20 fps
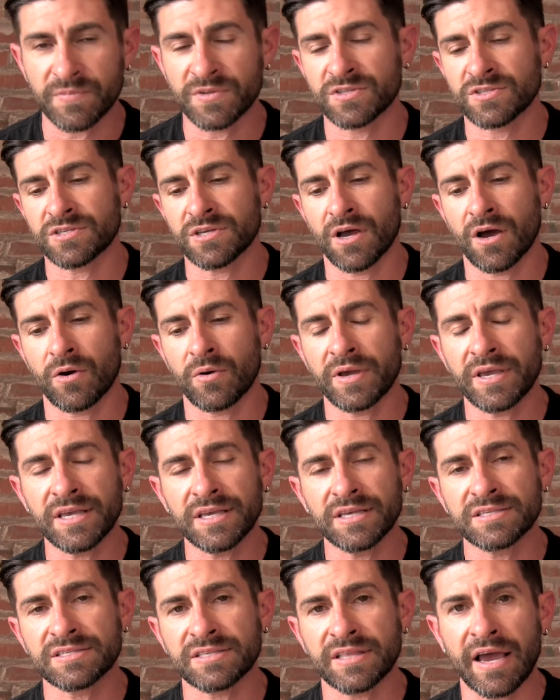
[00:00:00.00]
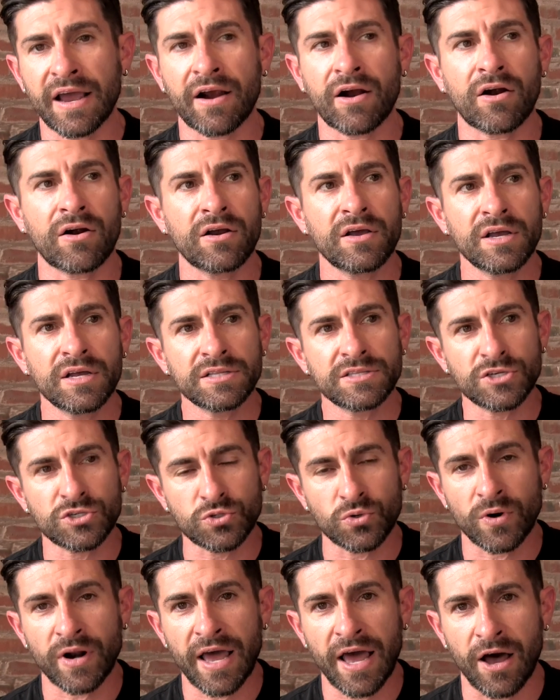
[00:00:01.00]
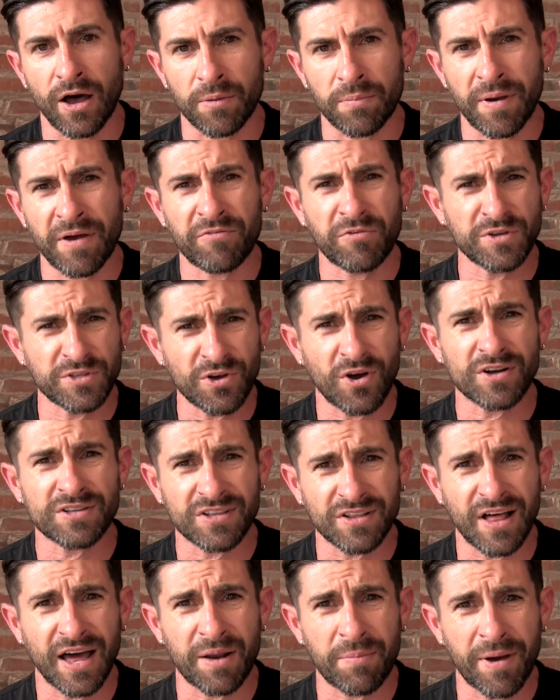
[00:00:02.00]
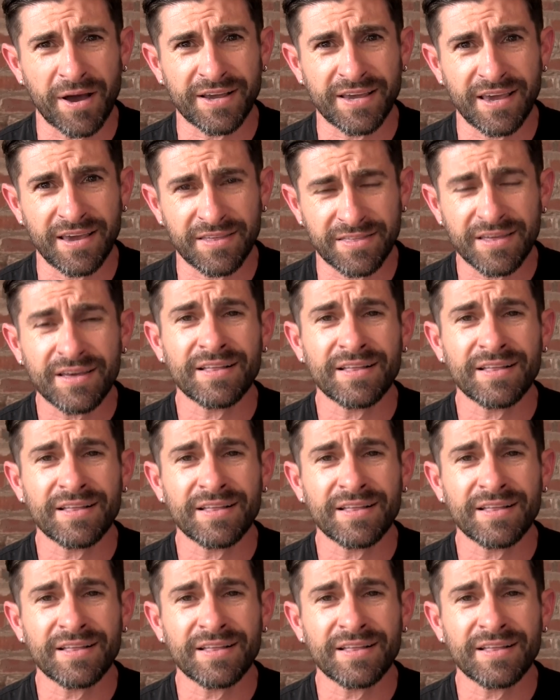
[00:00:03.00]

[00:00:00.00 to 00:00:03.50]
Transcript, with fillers: And so he's there to sort of help. Have we talked a lot about Keith?